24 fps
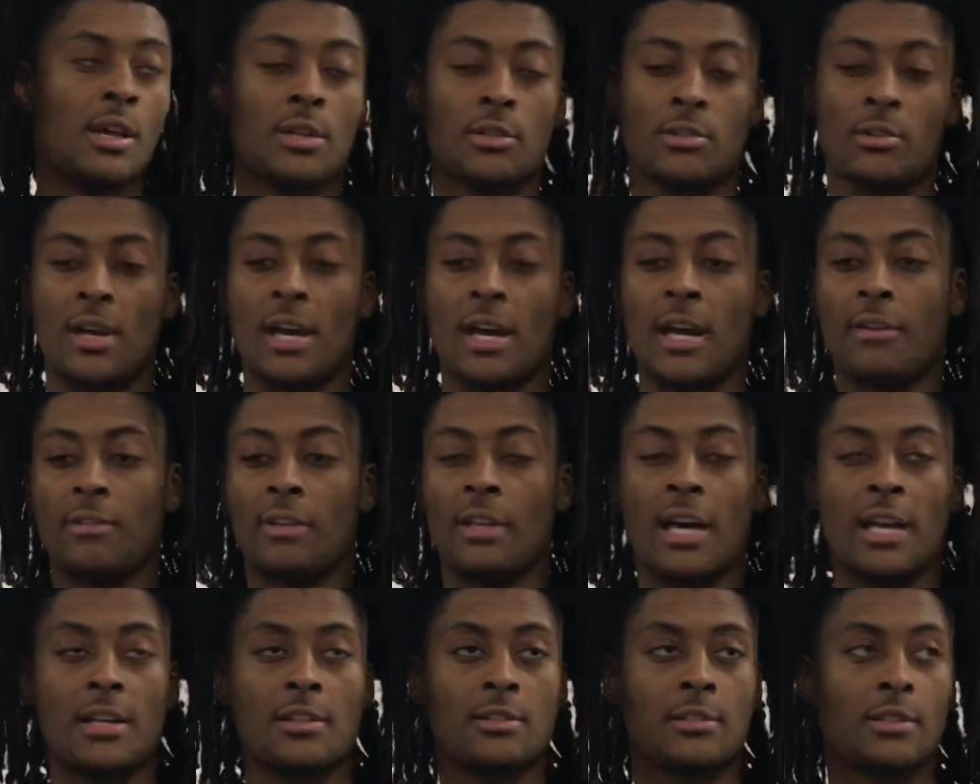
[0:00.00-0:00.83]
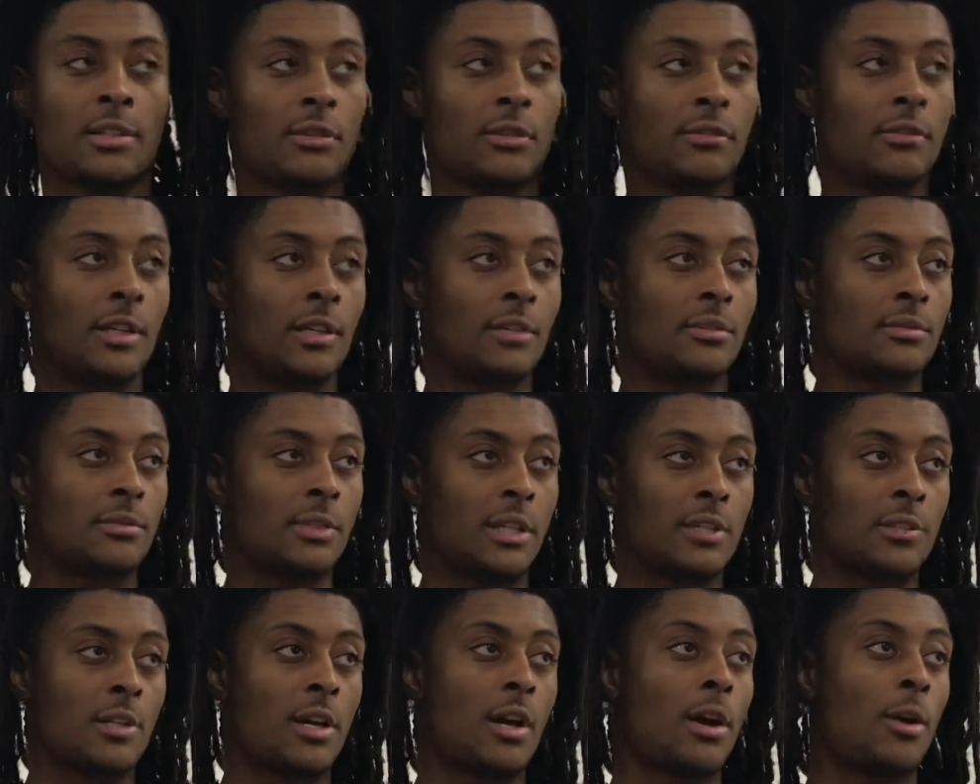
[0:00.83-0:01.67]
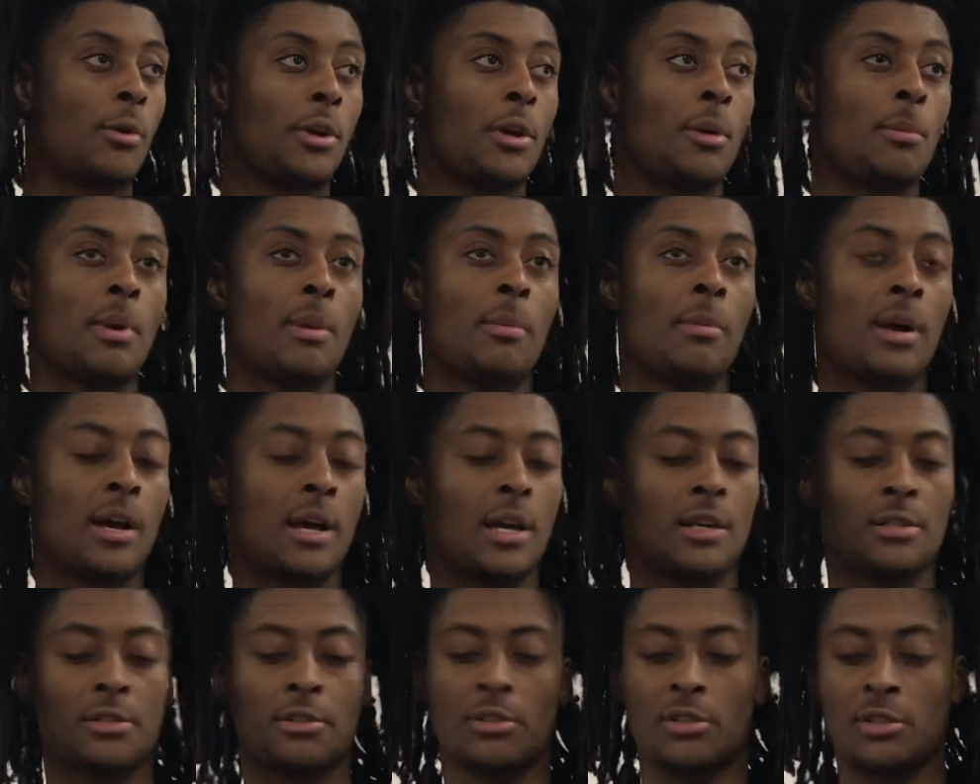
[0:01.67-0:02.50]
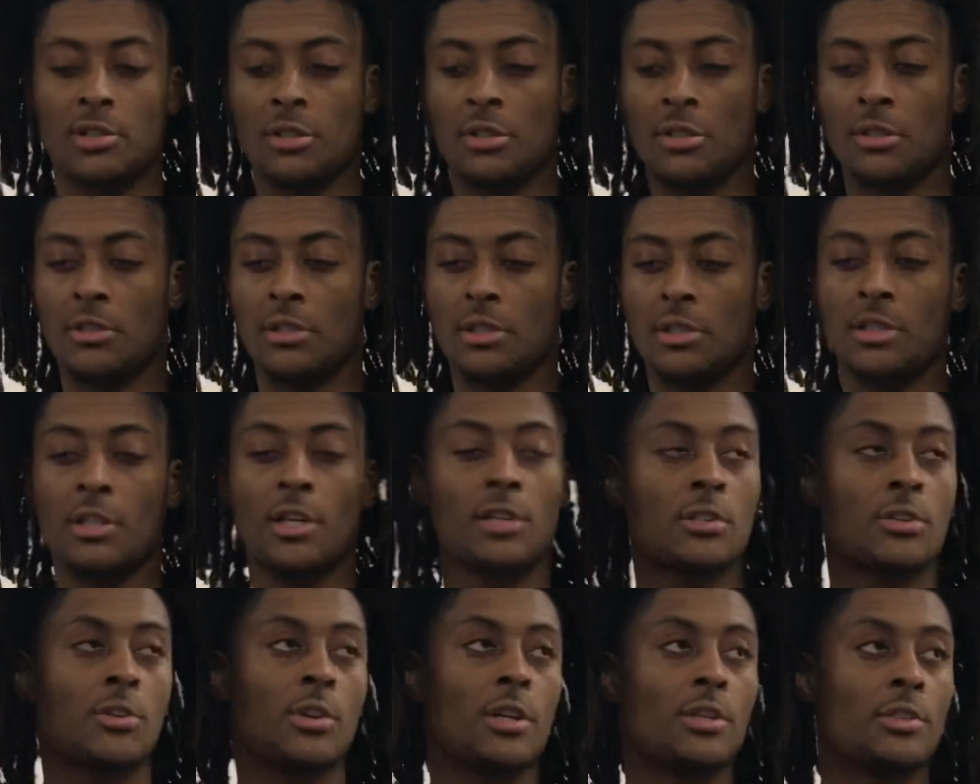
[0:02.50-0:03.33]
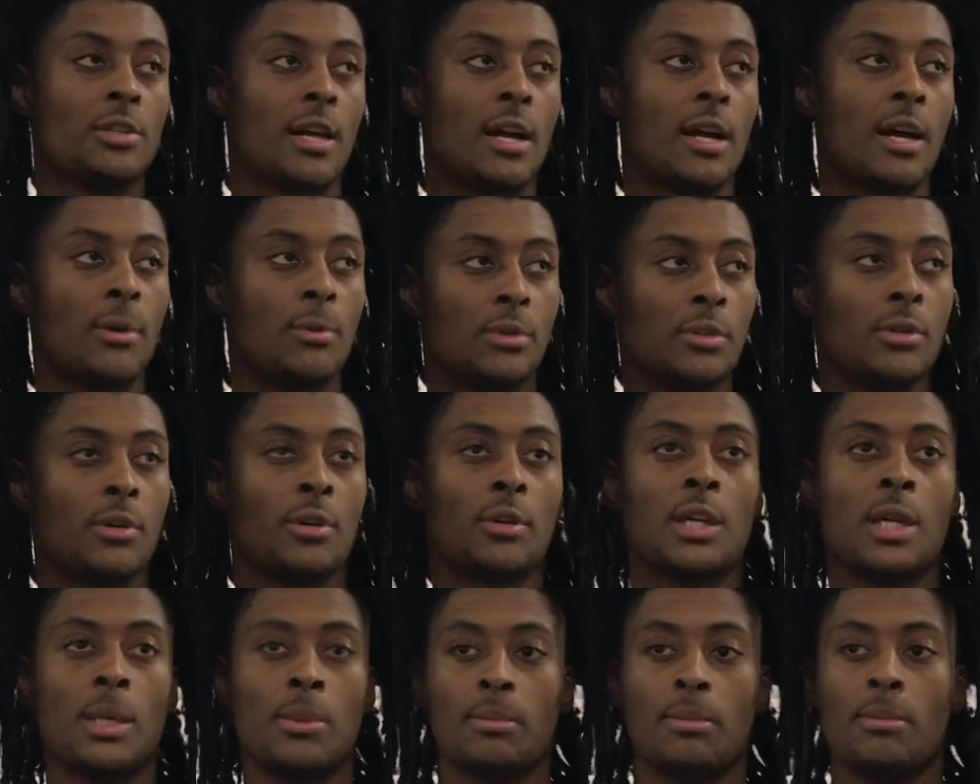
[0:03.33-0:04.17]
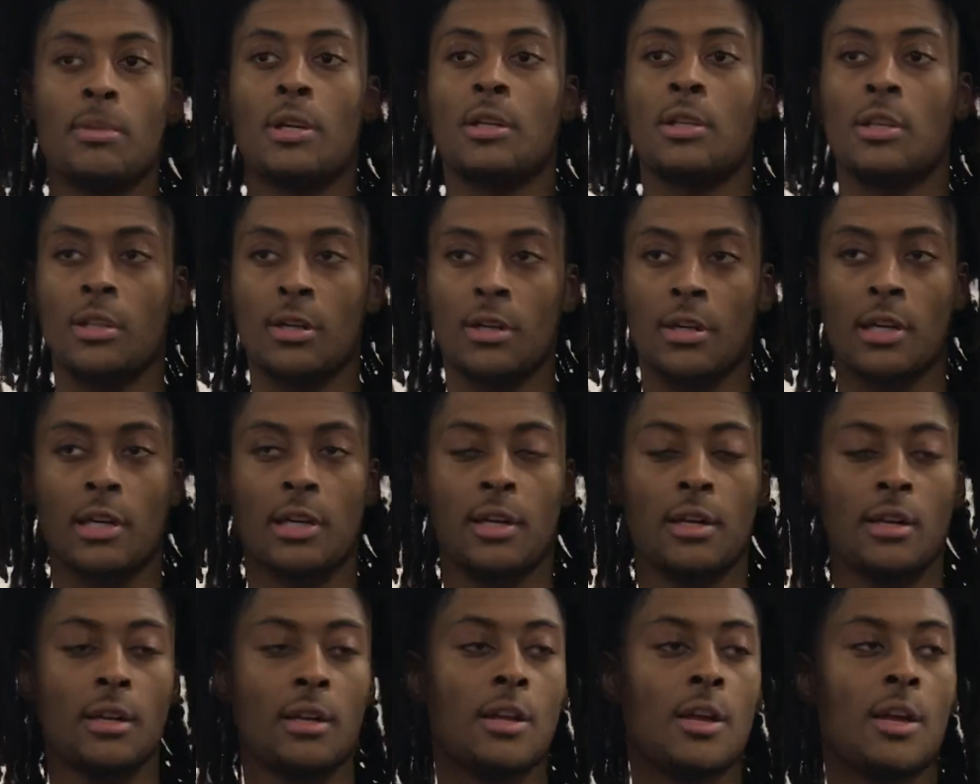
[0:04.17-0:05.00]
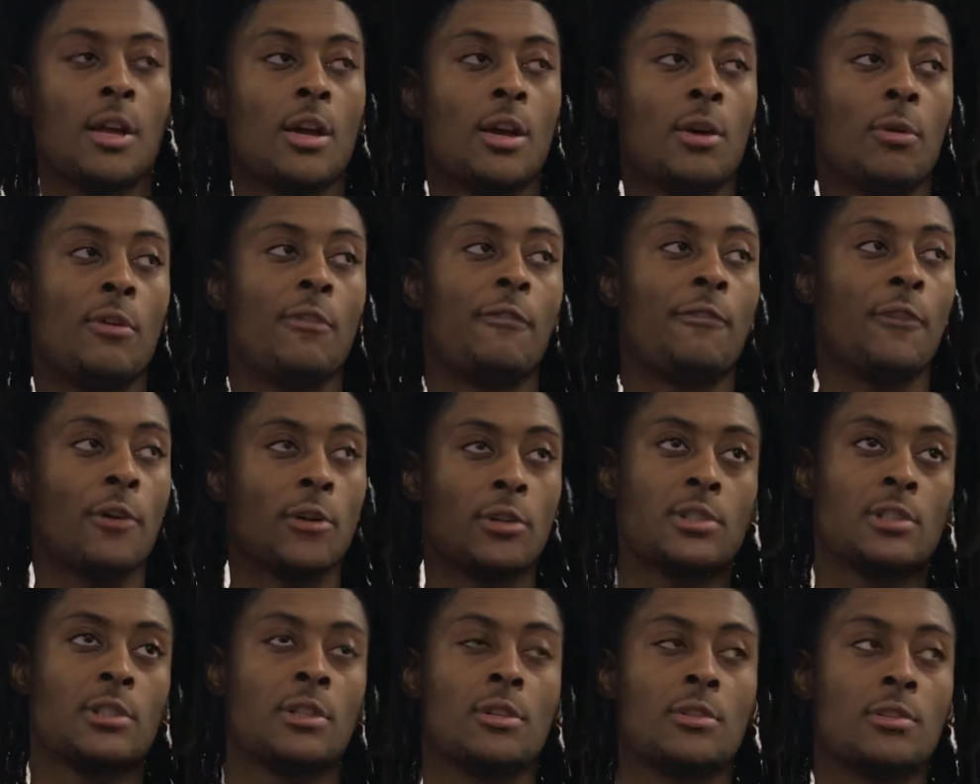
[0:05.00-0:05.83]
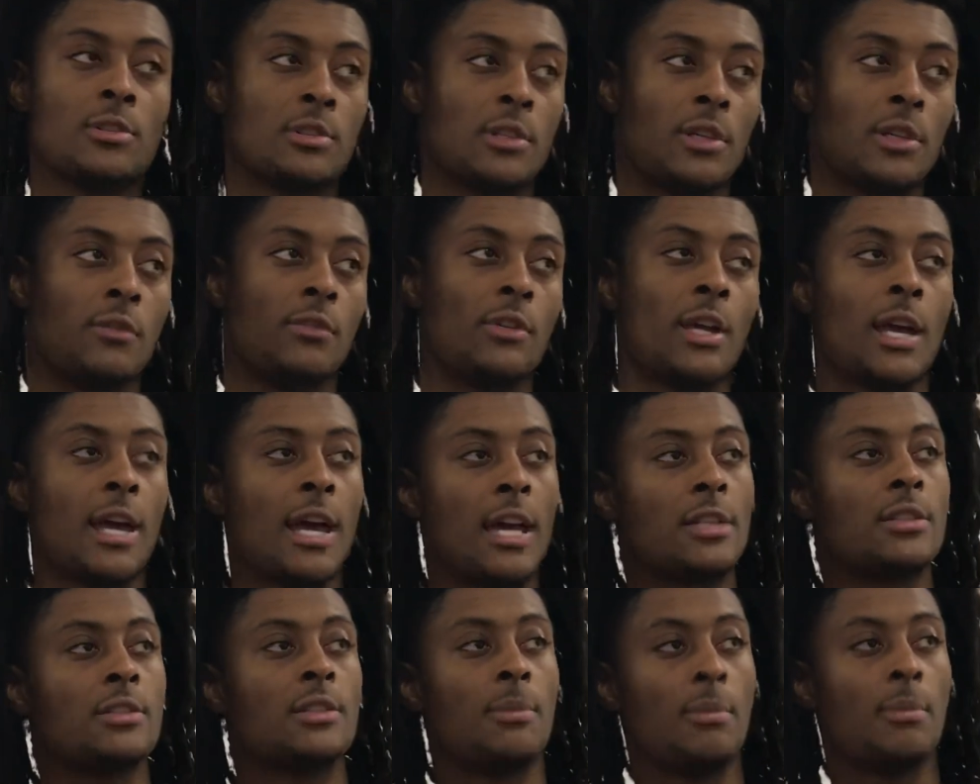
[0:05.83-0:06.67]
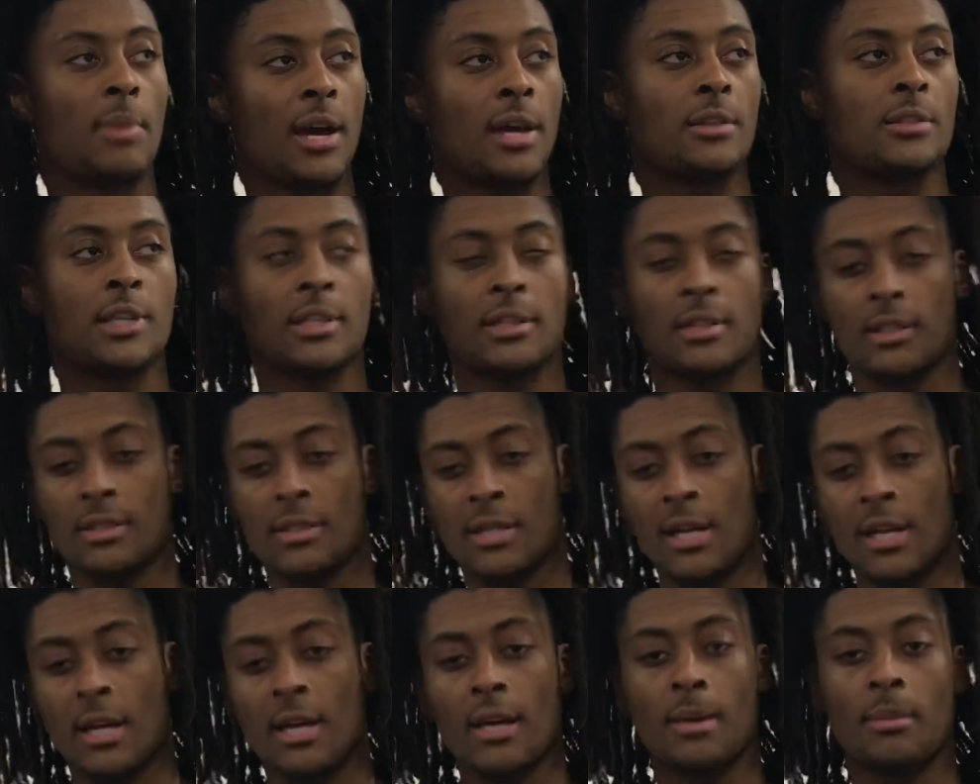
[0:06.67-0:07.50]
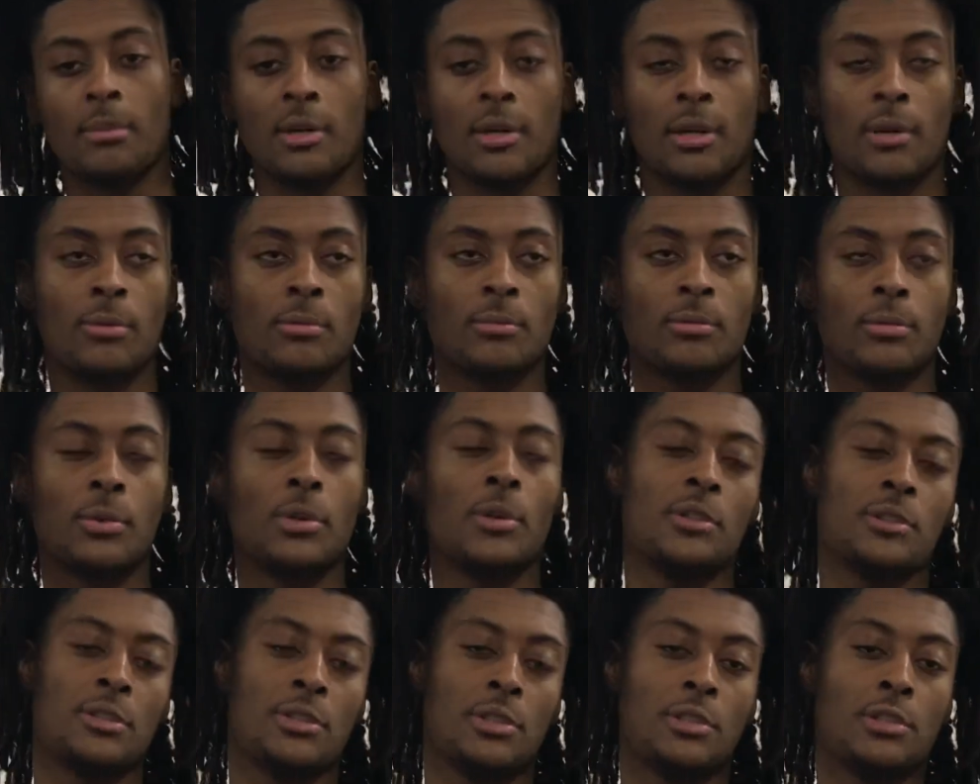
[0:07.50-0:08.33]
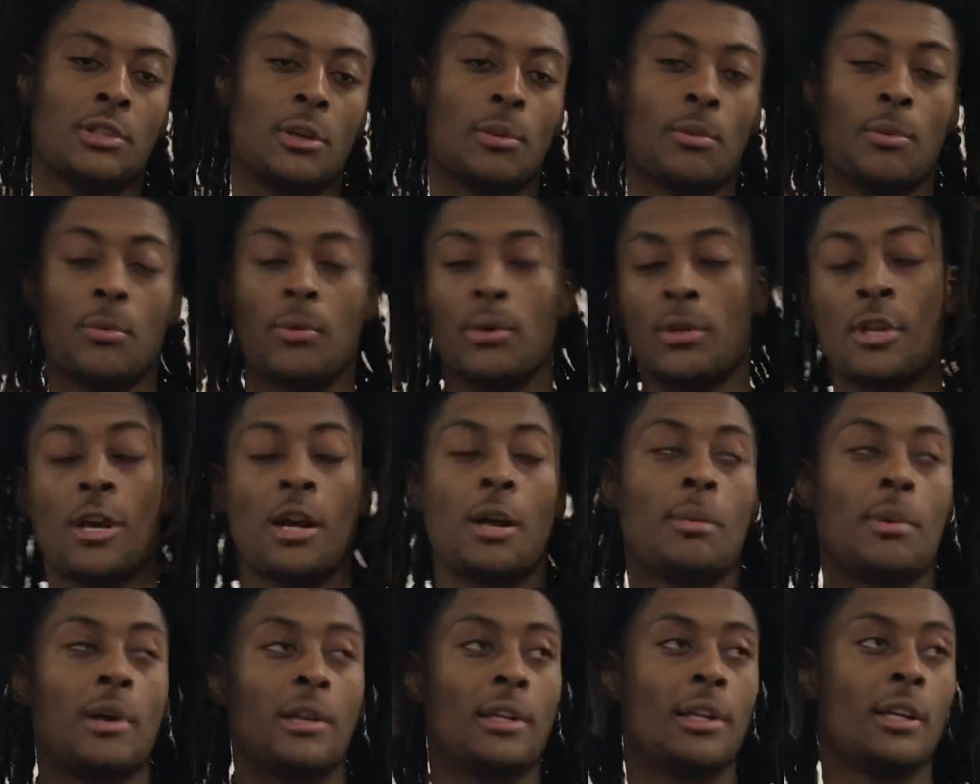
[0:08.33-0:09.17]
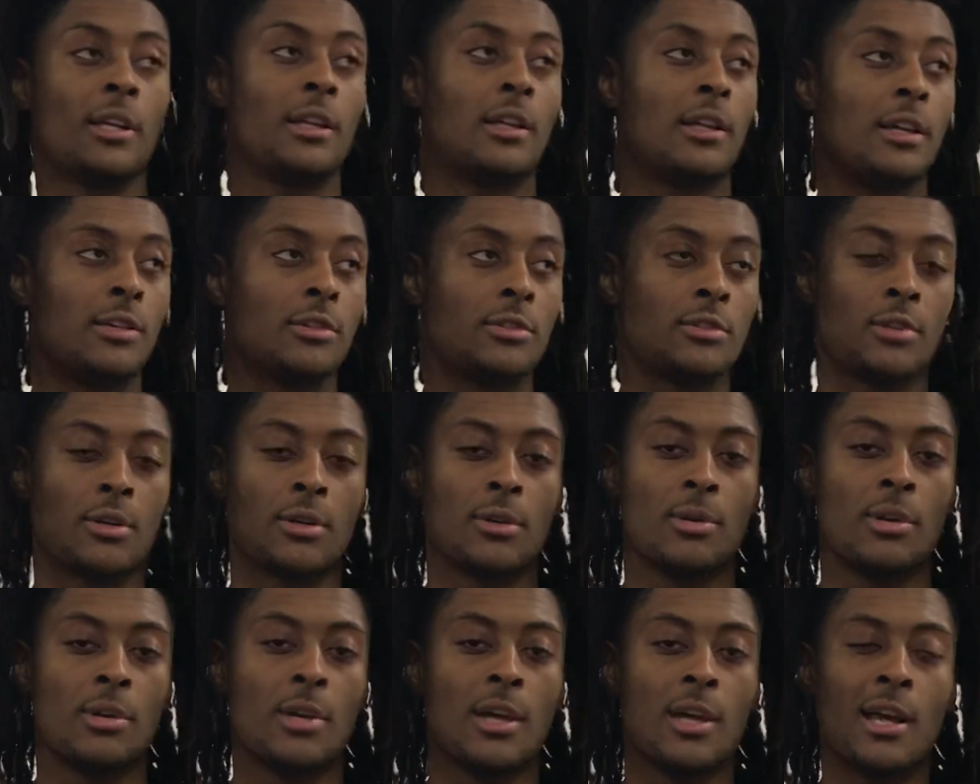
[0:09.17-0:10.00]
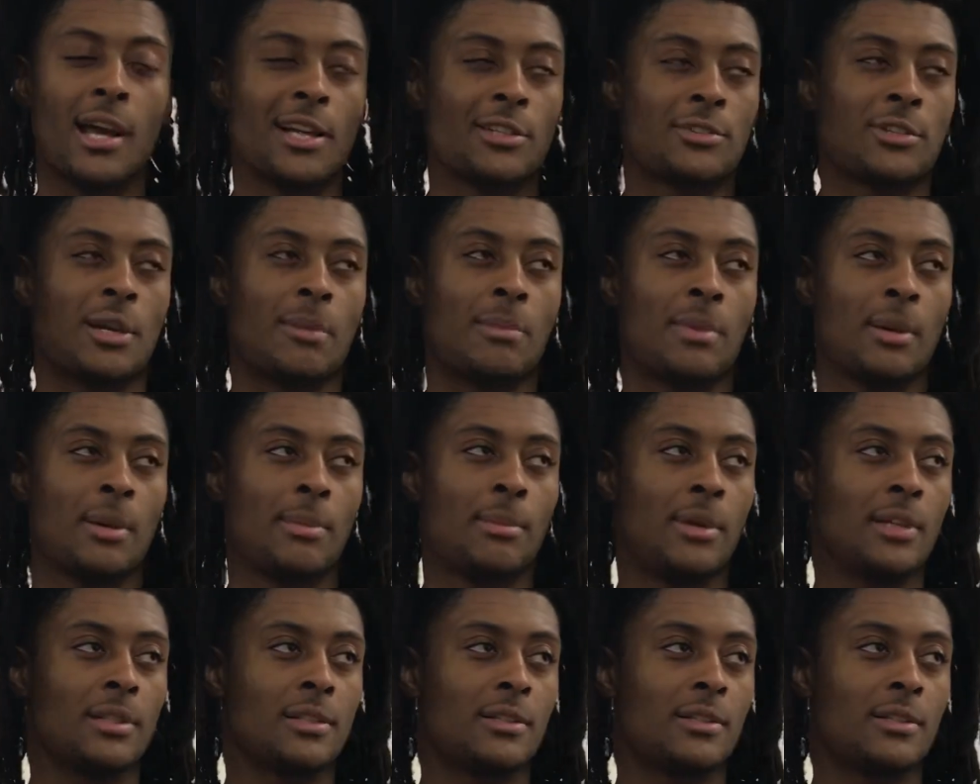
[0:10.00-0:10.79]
So I have a lot of stuff that's that's already on my mind. So she she does a great job, you know, keeping me clear headed, with focusing on stuff that actually matters at the time. And we'll she told me we'll talk about that later. So I, I talk about that.